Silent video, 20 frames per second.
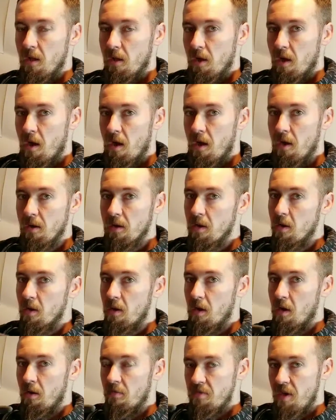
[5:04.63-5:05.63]
cog
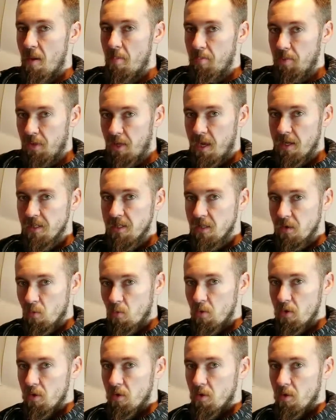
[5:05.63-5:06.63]
of that plastic
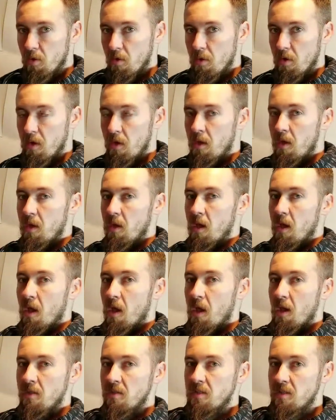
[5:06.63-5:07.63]
wheel
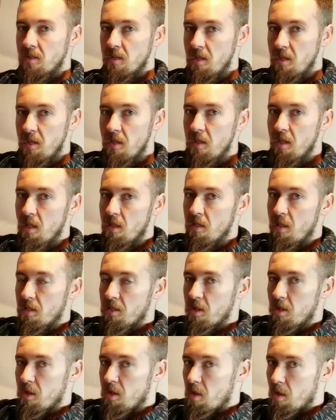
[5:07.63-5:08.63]
and see that
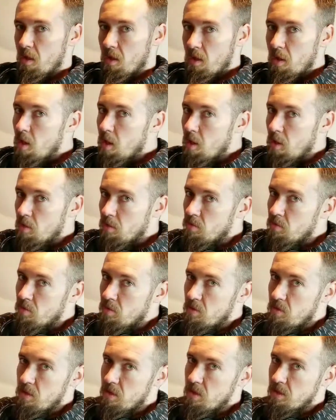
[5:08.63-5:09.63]
it
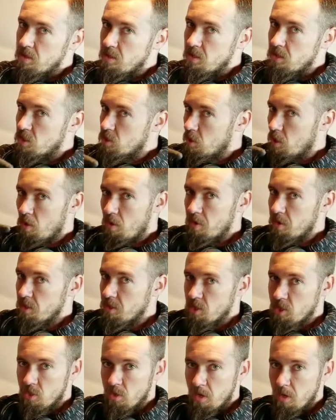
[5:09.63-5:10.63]
isn't already
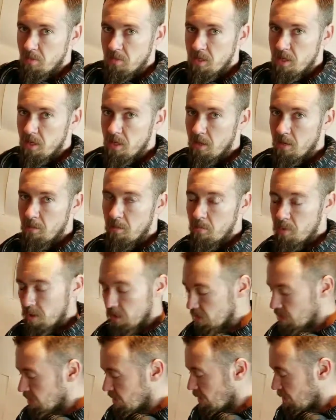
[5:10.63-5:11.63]
stripped, because
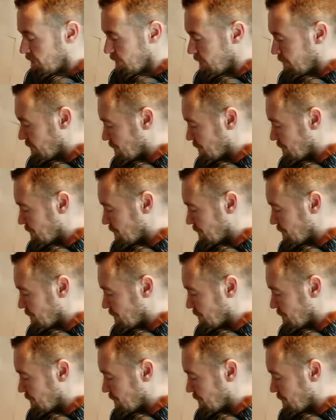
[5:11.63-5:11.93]
if